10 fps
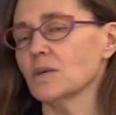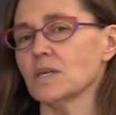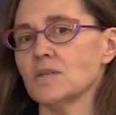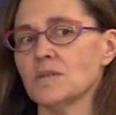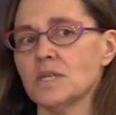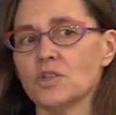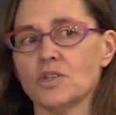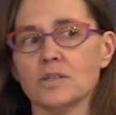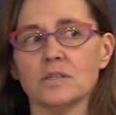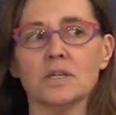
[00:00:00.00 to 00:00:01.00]

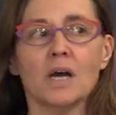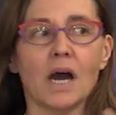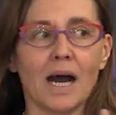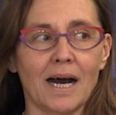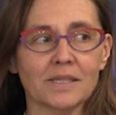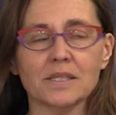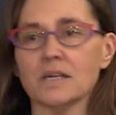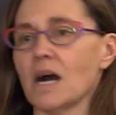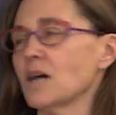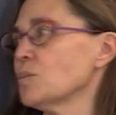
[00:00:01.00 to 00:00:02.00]
organization.
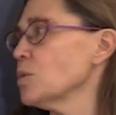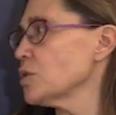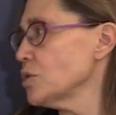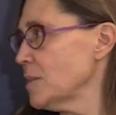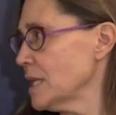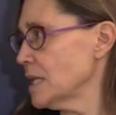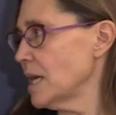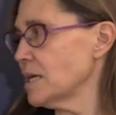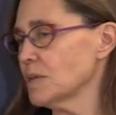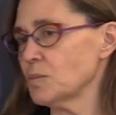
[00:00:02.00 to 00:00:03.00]
Other are more
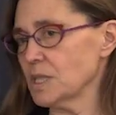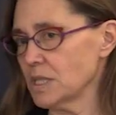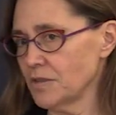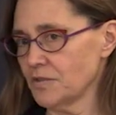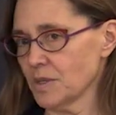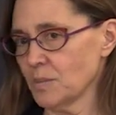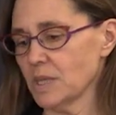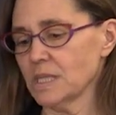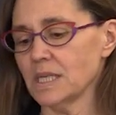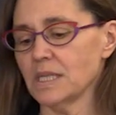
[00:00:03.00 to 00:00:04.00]
humanitarian with a different
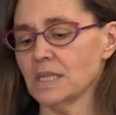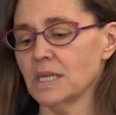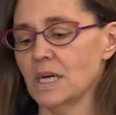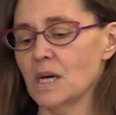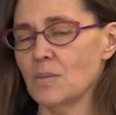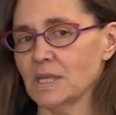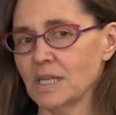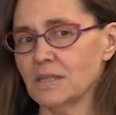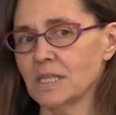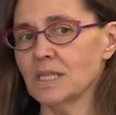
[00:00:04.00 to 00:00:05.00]
mandate. But
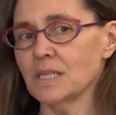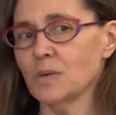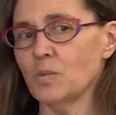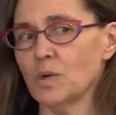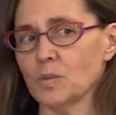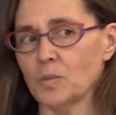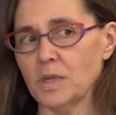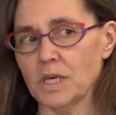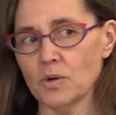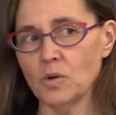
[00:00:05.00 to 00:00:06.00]
I think that where
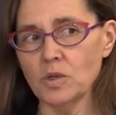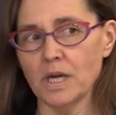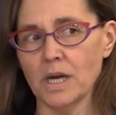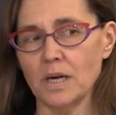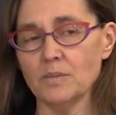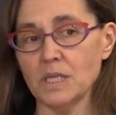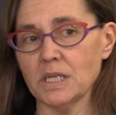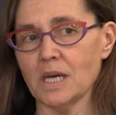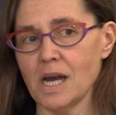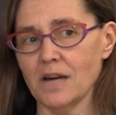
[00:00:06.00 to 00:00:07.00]
we are all
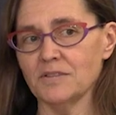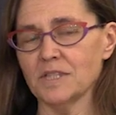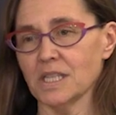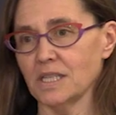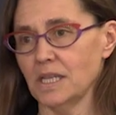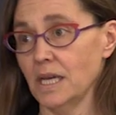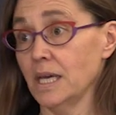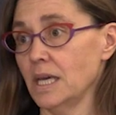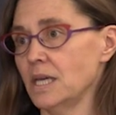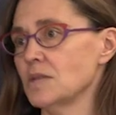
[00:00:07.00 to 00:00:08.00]
coming after a
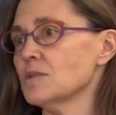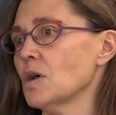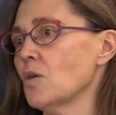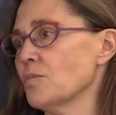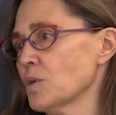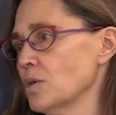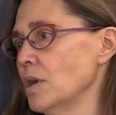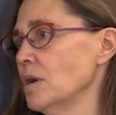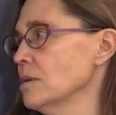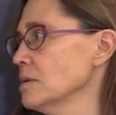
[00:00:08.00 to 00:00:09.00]
decades of
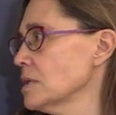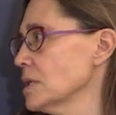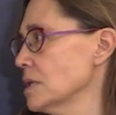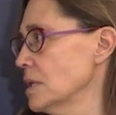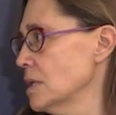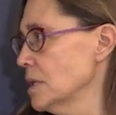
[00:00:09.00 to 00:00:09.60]
prolonged